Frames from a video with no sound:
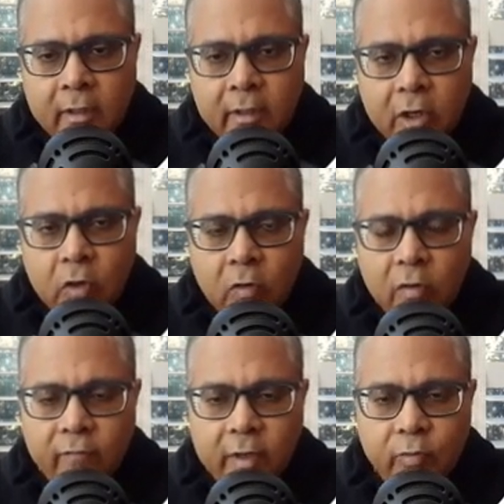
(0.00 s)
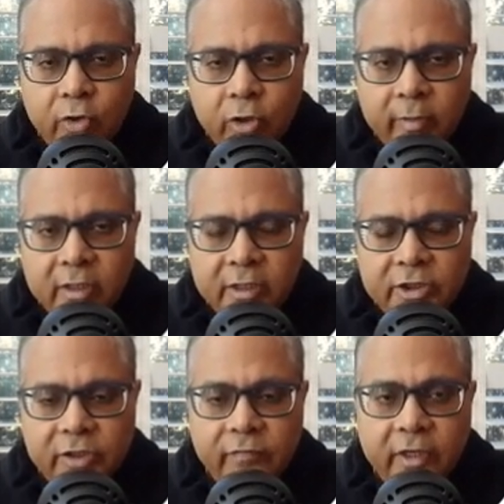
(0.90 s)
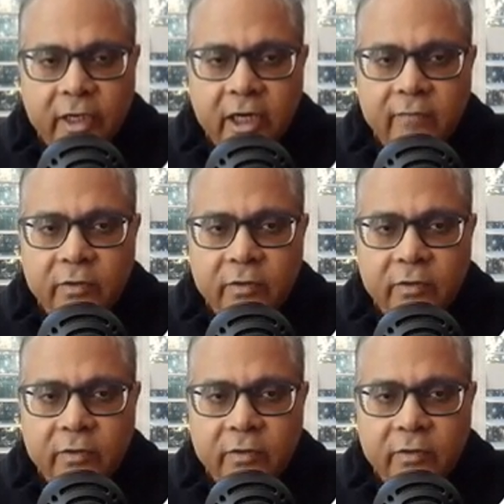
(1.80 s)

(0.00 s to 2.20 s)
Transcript: Now, one more nomenclature we had